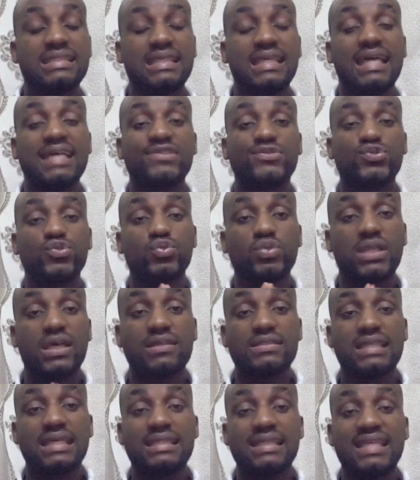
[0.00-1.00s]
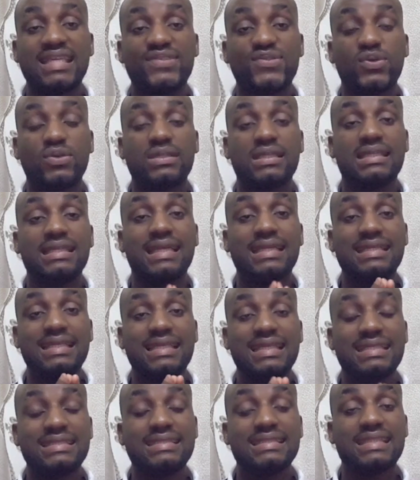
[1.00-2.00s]
He had
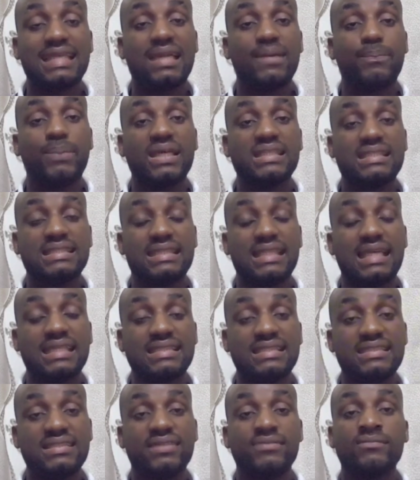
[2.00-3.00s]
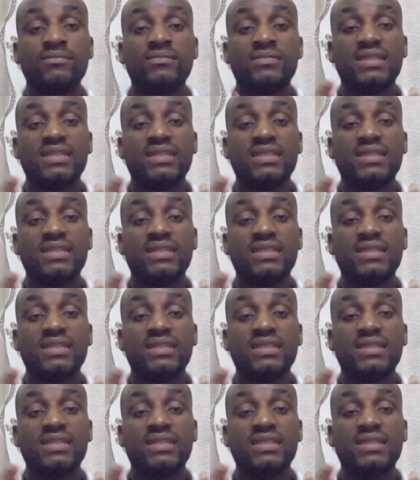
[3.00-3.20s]
2,889 passes last season.